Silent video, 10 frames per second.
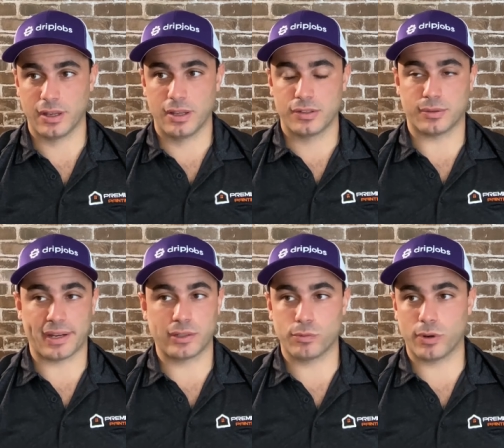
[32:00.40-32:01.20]
So
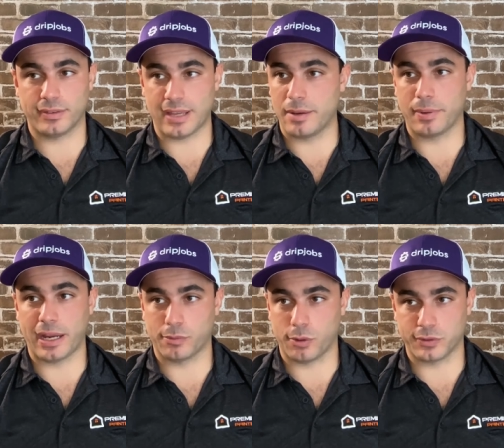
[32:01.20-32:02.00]
I can run 10
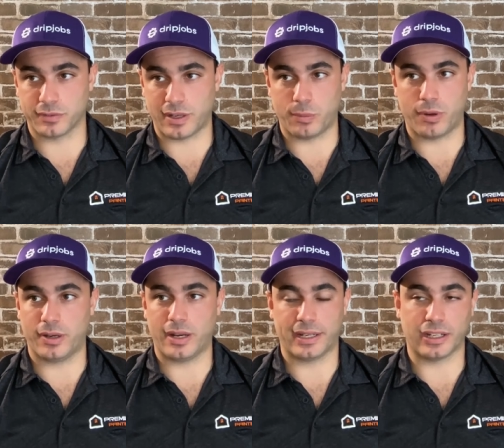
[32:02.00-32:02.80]
payrolls if I
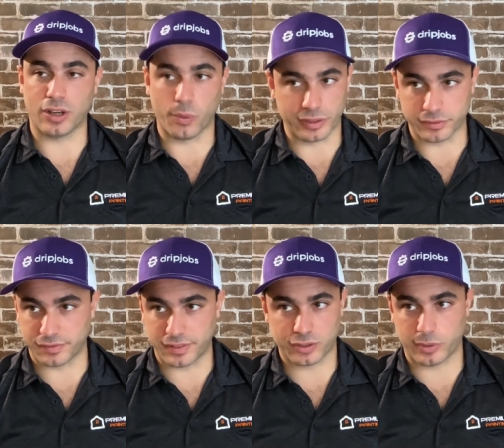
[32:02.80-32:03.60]
want. I can go in and
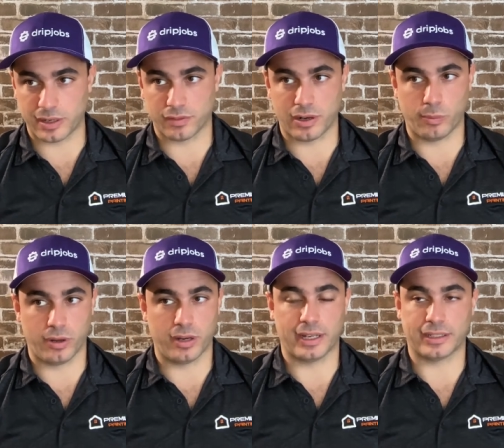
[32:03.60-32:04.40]
fix whatever I
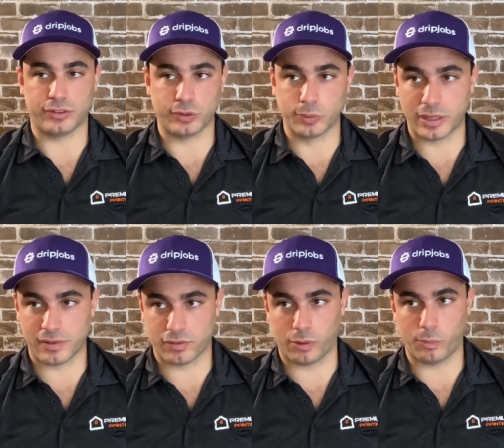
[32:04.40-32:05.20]
want. I could do
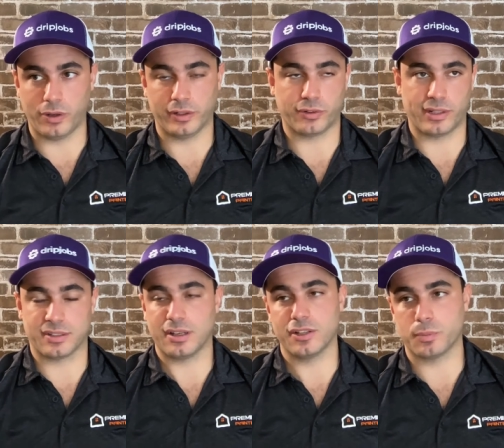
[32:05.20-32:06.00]
whatever I want. Creates
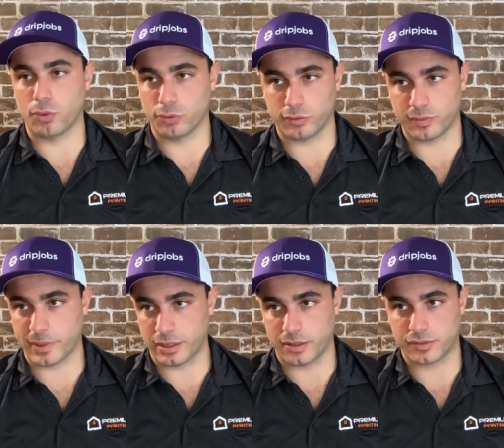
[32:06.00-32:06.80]
a nice portal for
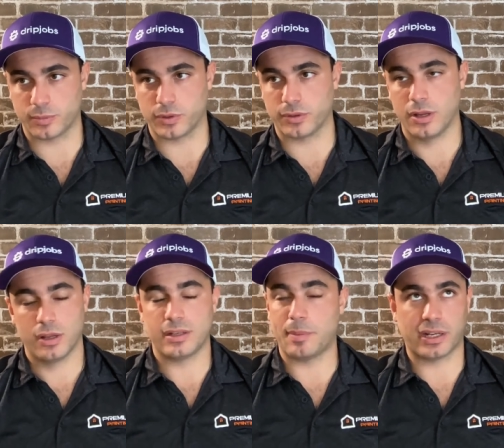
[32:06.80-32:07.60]
my customer,
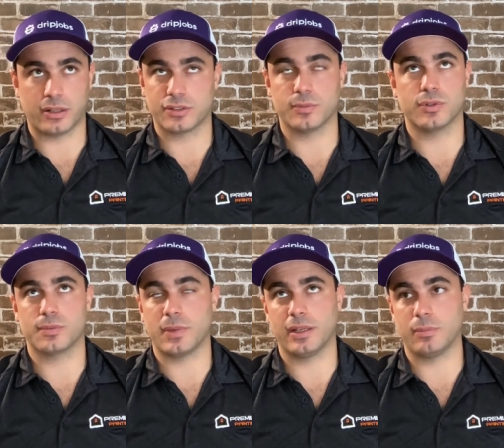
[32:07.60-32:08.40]
not my
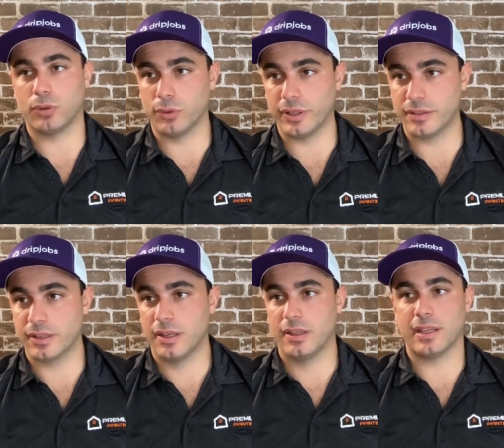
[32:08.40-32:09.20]
customers, my employees.
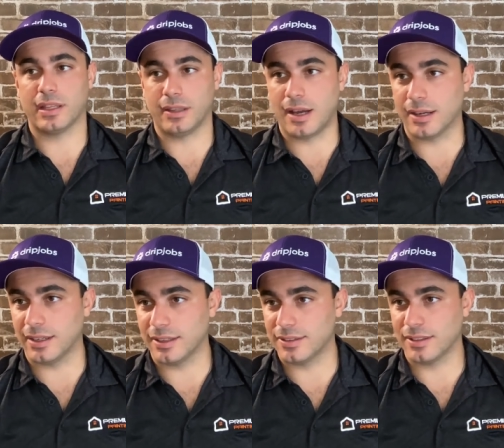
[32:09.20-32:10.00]
They can log
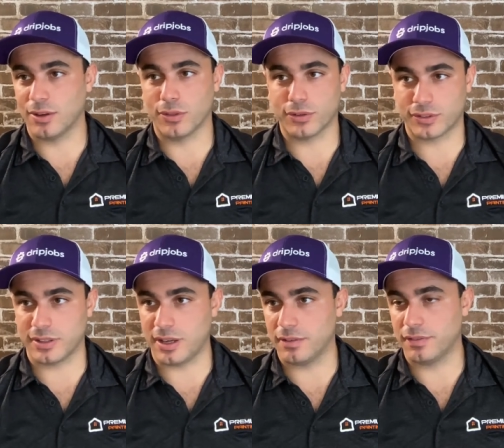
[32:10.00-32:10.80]
in, see all their
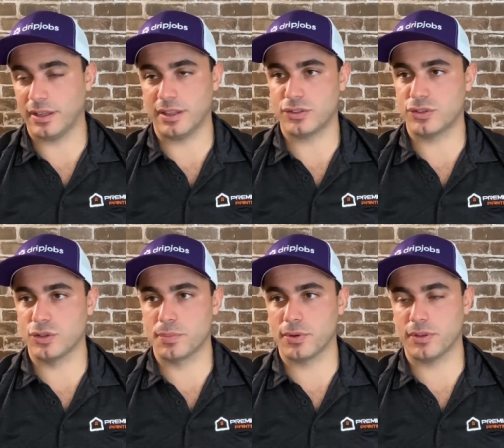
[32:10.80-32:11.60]
stuff. It's
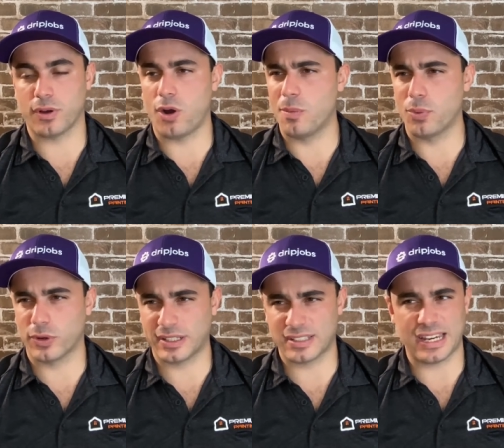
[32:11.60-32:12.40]
super, the
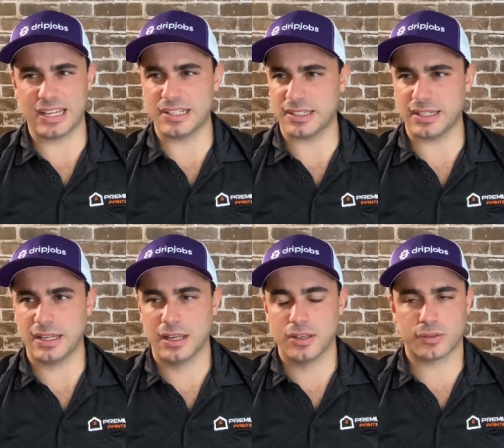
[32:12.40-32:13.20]
onboarding's
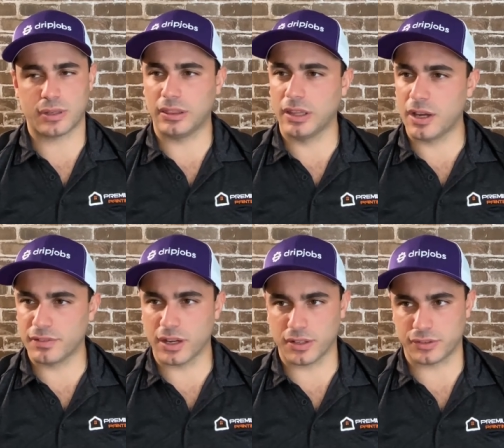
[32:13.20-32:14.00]
easy. So I
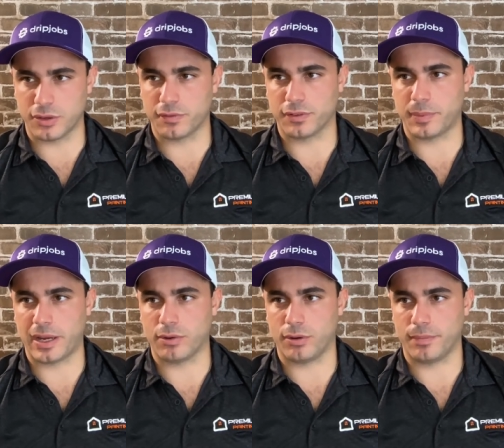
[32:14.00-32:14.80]
love Gusto for
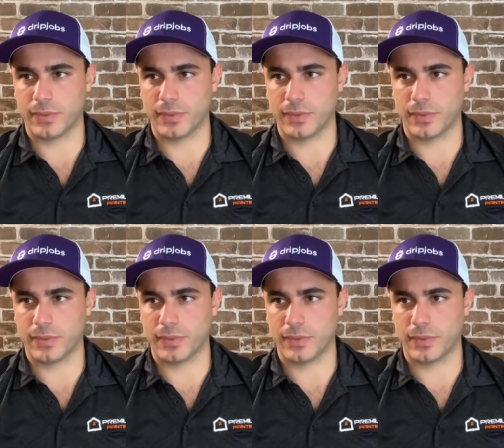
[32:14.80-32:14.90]
payroll.